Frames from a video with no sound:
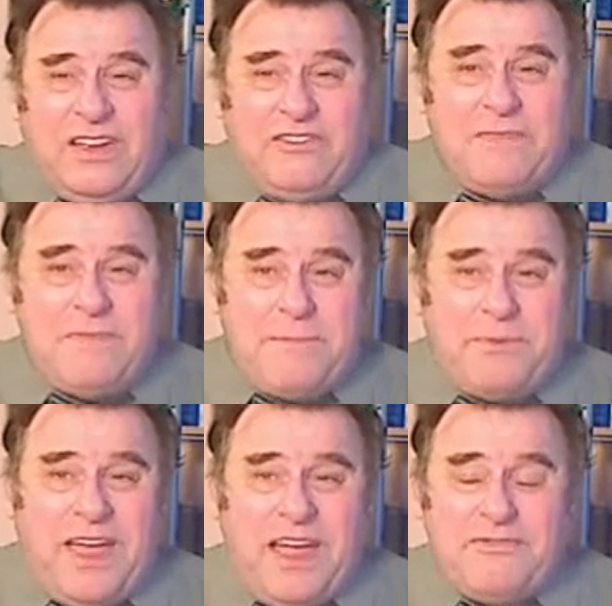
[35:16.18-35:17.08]

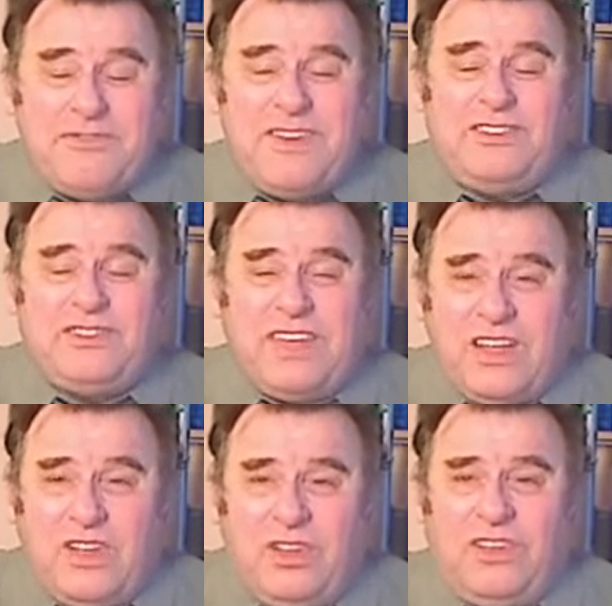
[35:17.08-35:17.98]
Remember, every
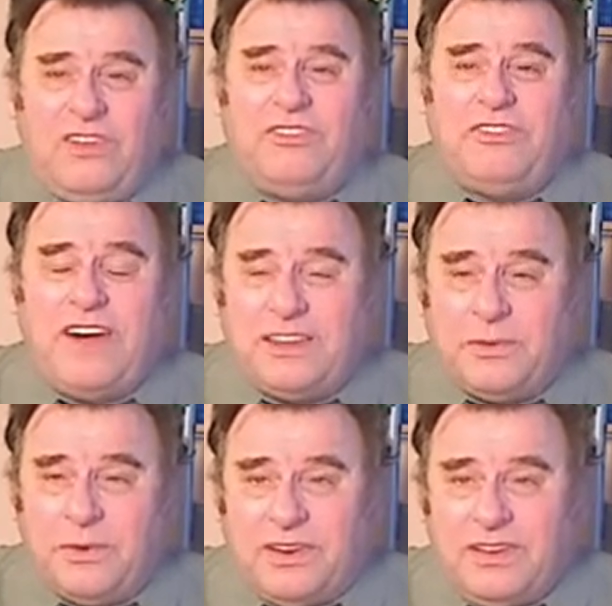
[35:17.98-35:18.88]
single
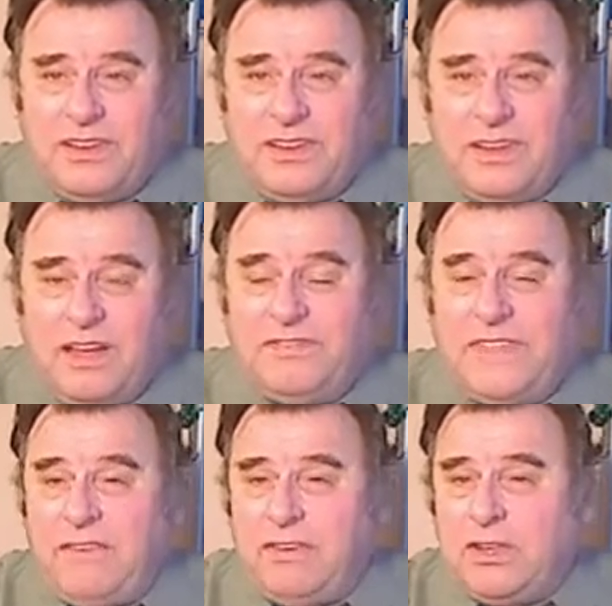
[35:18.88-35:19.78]
follower of
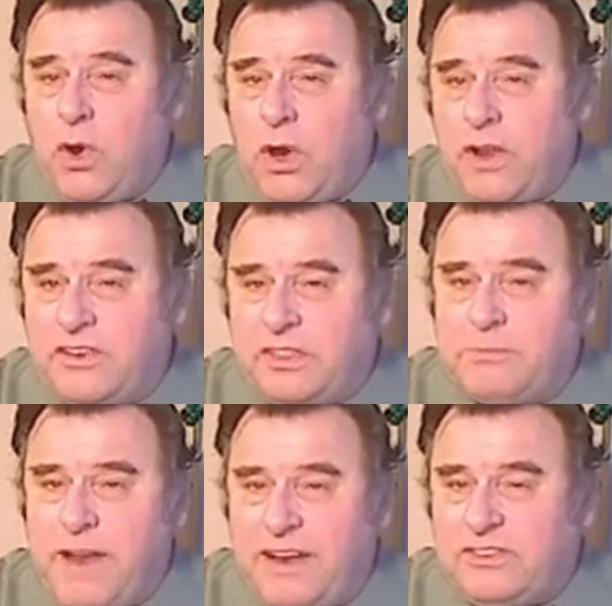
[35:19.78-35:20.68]
David Koresh at
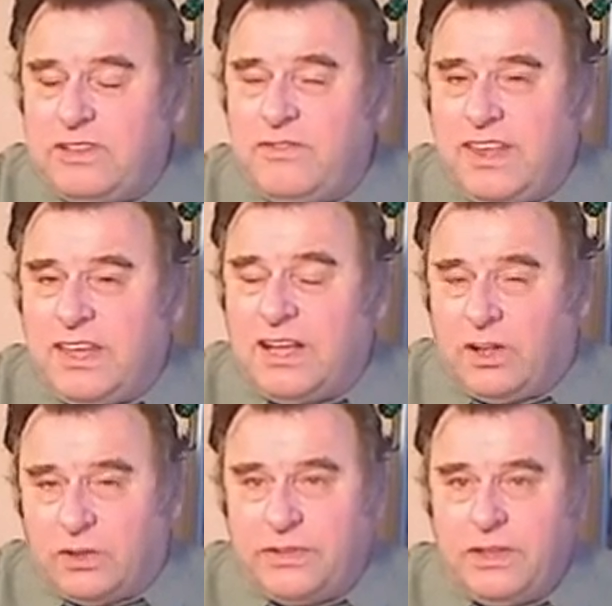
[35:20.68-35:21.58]
the Branch Davidian
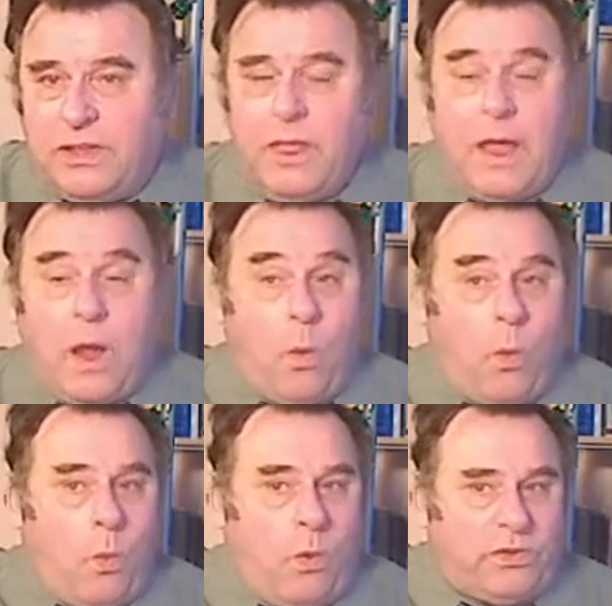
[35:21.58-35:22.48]
cult
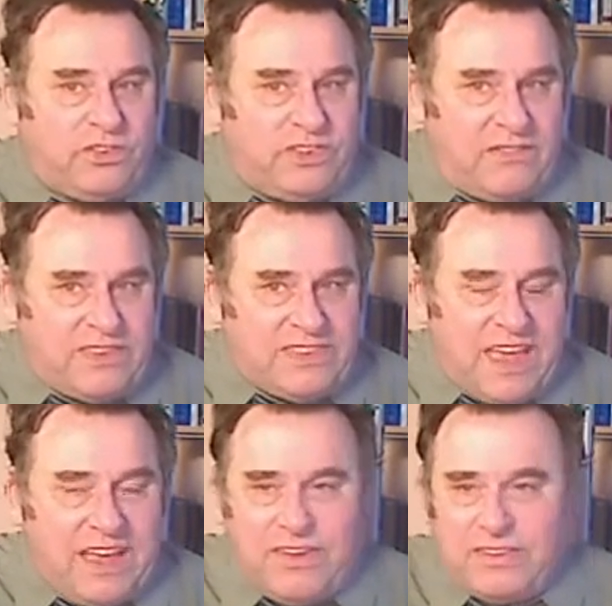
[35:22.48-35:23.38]
was a
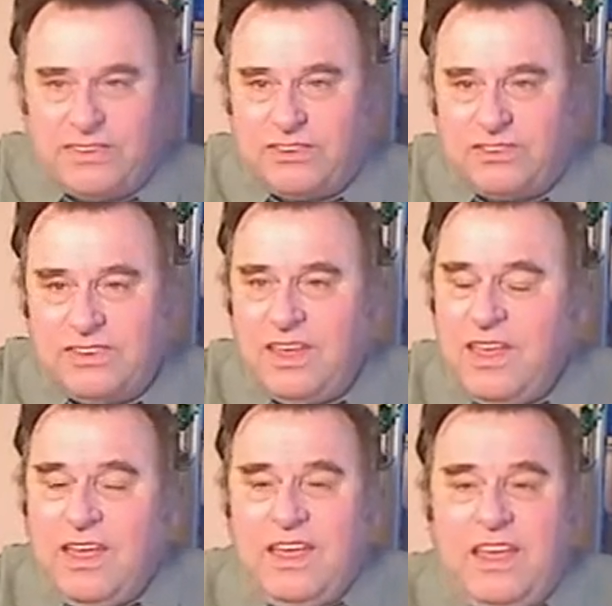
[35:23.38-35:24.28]
Seventh-day Adventist.
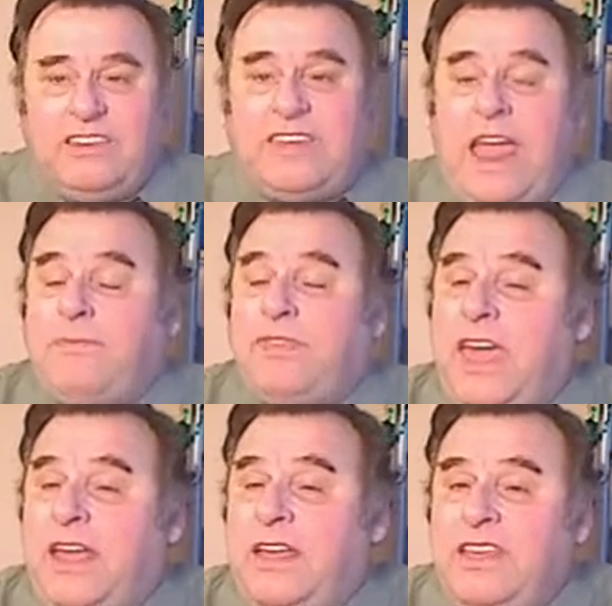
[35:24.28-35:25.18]
Same
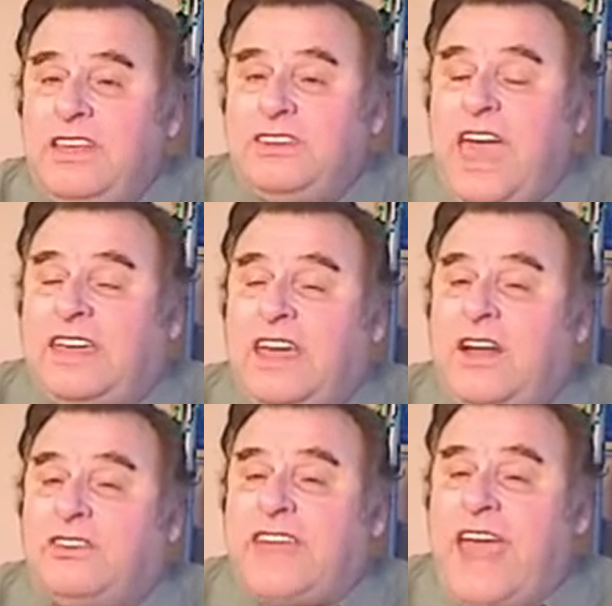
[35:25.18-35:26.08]
thing, taking
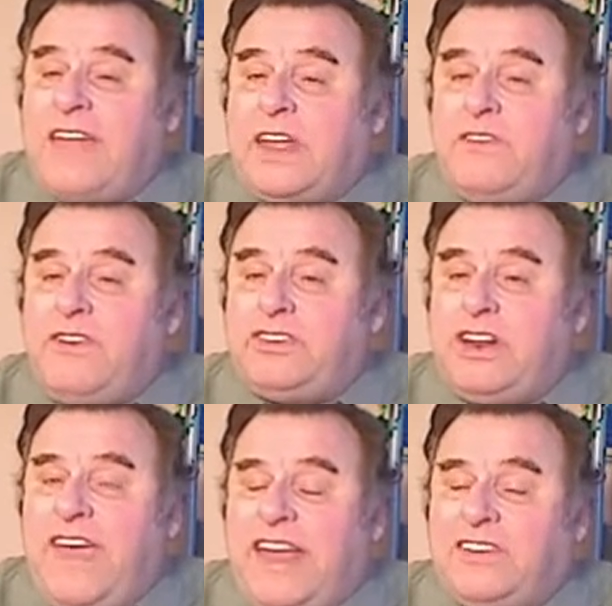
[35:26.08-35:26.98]
a stand on a vision
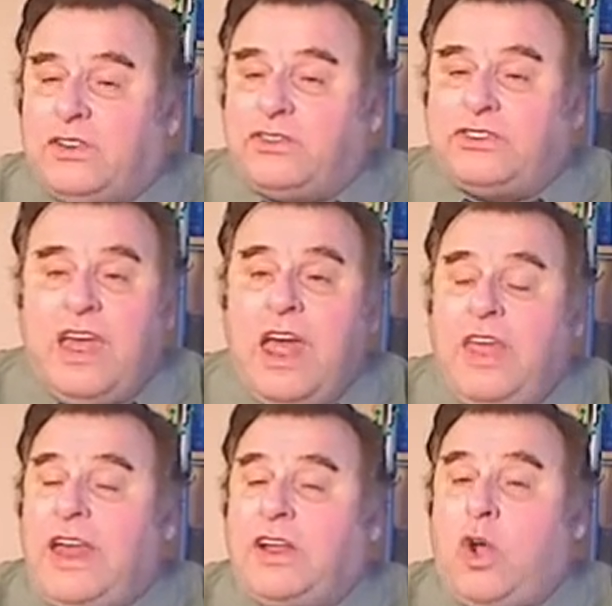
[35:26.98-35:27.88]
of angels,
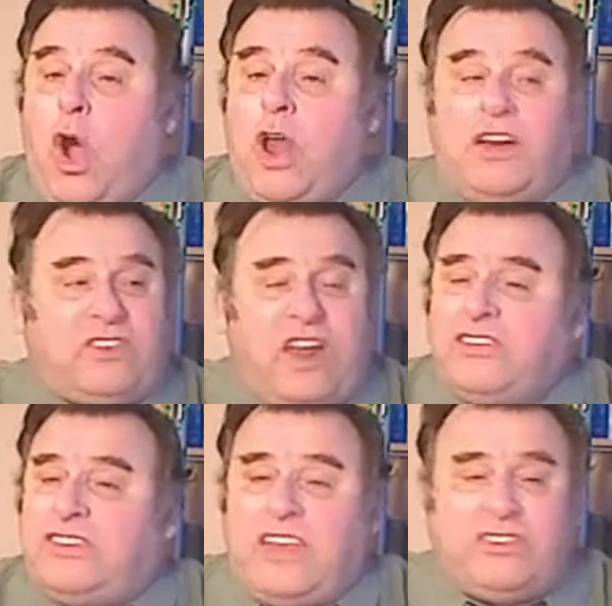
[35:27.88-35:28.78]
then Koresh
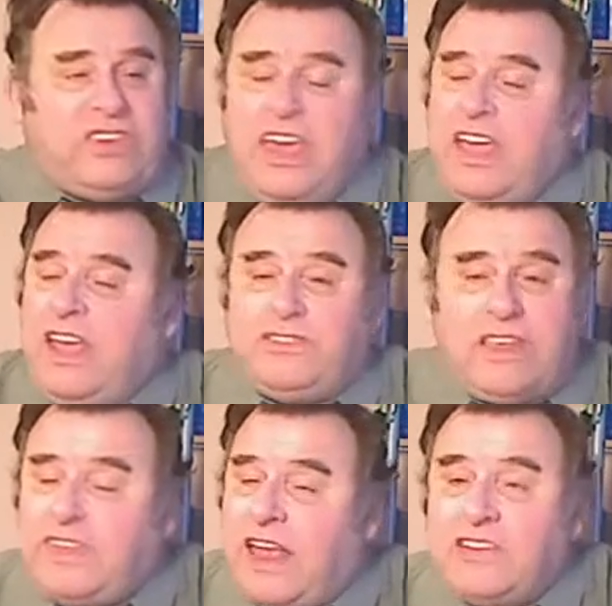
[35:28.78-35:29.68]
says he's
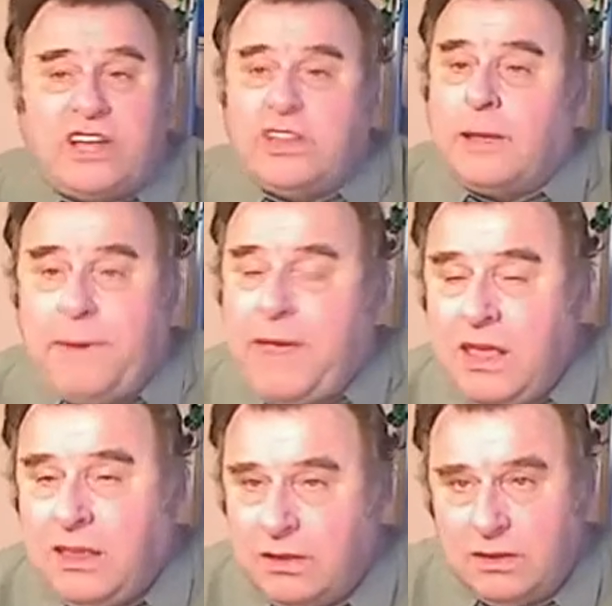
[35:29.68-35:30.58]
this angelic being.